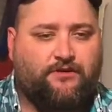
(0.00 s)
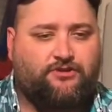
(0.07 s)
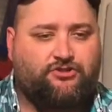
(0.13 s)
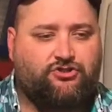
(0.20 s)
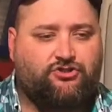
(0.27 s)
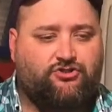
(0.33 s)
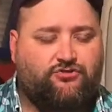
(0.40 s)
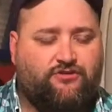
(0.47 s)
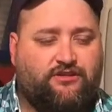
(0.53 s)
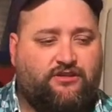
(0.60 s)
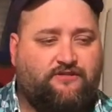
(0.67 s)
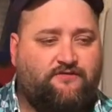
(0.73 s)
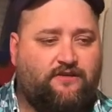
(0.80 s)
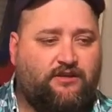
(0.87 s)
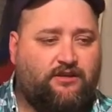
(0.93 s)
shooting
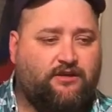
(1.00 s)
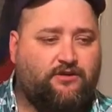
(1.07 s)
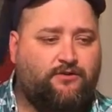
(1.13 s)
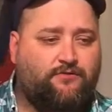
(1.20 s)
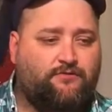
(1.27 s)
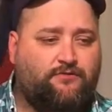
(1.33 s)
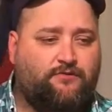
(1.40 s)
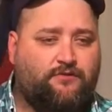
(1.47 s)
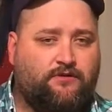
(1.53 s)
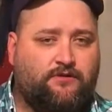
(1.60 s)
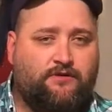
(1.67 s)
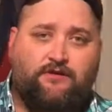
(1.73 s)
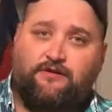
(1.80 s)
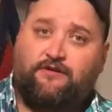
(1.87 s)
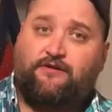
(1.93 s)
the video
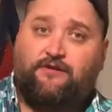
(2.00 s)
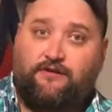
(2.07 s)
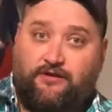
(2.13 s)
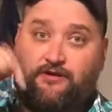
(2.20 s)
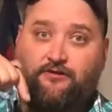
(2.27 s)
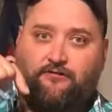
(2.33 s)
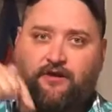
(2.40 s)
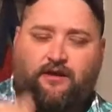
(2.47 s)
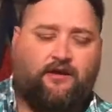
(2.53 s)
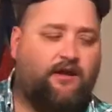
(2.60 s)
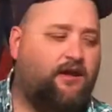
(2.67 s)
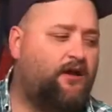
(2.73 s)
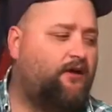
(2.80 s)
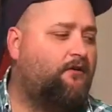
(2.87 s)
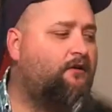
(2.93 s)
here right
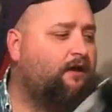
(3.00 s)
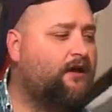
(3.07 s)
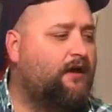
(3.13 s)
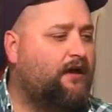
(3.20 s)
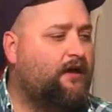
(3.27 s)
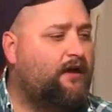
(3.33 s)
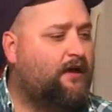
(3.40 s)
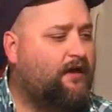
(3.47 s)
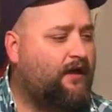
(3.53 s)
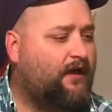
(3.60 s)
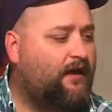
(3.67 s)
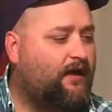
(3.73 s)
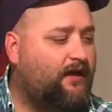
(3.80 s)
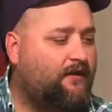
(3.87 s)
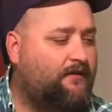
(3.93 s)
now.
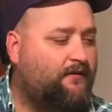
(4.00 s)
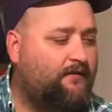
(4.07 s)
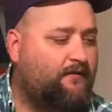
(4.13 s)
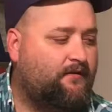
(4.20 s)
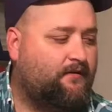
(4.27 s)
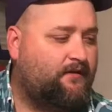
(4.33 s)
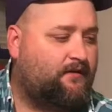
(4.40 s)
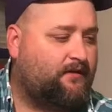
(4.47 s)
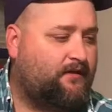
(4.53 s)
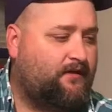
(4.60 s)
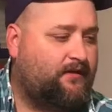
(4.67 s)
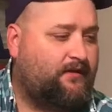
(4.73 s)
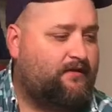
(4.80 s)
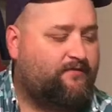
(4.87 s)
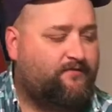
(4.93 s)
And
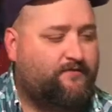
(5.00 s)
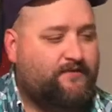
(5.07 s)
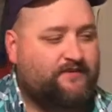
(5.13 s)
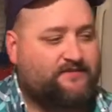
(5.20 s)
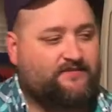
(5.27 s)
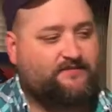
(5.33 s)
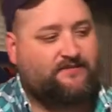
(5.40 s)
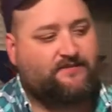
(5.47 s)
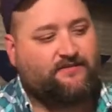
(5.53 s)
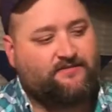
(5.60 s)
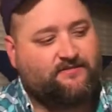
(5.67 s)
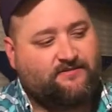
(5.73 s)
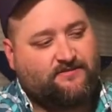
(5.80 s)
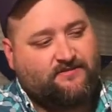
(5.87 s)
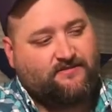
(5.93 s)
if this
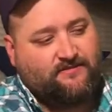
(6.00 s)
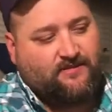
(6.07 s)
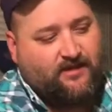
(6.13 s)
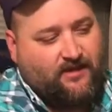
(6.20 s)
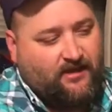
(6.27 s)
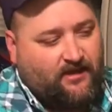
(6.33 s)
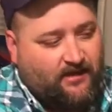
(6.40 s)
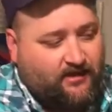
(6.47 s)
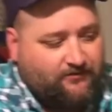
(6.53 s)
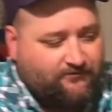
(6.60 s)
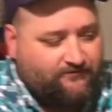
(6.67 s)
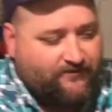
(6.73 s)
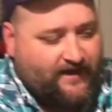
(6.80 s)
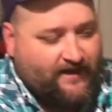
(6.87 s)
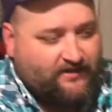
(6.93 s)
is a
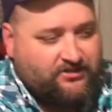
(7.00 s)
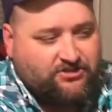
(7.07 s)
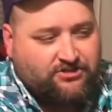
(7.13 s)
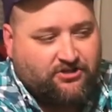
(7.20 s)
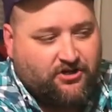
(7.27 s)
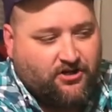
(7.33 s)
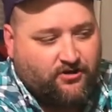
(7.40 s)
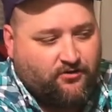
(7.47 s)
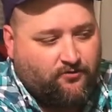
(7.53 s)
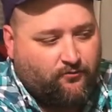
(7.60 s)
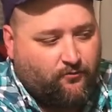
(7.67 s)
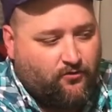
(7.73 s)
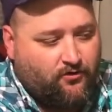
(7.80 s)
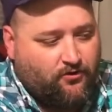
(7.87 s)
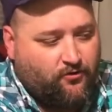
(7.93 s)
Fat Shark
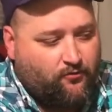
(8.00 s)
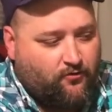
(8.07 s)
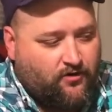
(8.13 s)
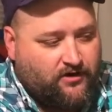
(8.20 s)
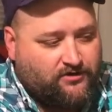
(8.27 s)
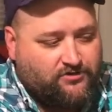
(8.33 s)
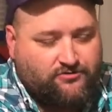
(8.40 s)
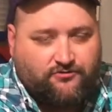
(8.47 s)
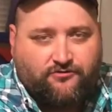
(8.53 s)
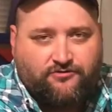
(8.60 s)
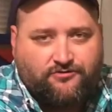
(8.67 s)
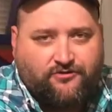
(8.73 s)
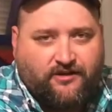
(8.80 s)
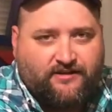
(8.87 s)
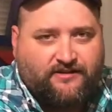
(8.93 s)
101 drone
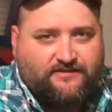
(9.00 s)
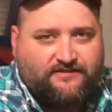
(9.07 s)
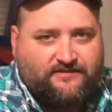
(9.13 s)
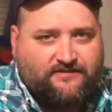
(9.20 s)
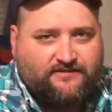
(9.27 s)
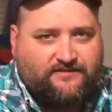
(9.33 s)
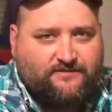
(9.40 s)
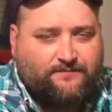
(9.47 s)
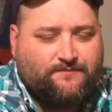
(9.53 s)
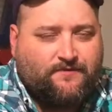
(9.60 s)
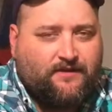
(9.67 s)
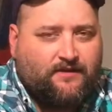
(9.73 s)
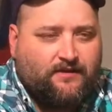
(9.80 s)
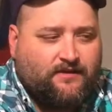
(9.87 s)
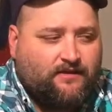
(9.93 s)
training system,
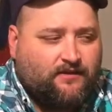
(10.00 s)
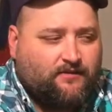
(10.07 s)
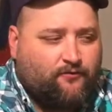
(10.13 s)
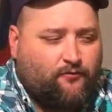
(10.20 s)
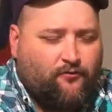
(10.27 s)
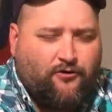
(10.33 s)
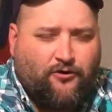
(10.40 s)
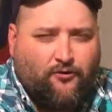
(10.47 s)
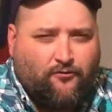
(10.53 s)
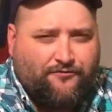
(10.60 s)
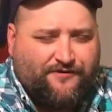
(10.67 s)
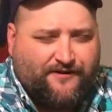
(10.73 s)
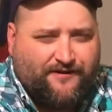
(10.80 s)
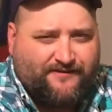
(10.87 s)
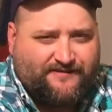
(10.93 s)

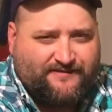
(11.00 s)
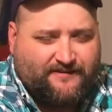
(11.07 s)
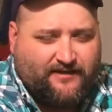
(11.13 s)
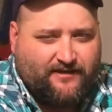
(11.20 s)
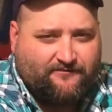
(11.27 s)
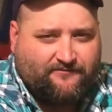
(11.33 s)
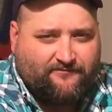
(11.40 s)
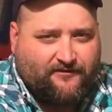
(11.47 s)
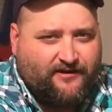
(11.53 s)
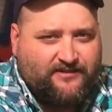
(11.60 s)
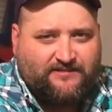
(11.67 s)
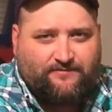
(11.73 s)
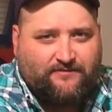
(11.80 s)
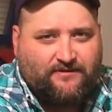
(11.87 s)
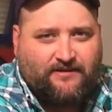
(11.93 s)
101 is like
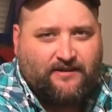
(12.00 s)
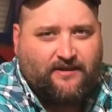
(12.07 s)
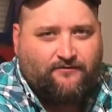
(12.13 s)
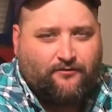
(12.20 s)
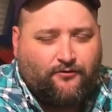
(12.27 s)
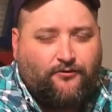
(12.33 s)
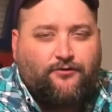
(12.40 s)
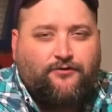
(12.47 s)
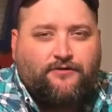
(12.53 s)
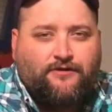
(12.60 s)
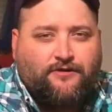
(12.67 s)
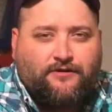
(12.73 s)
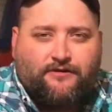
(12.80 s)
freshman level,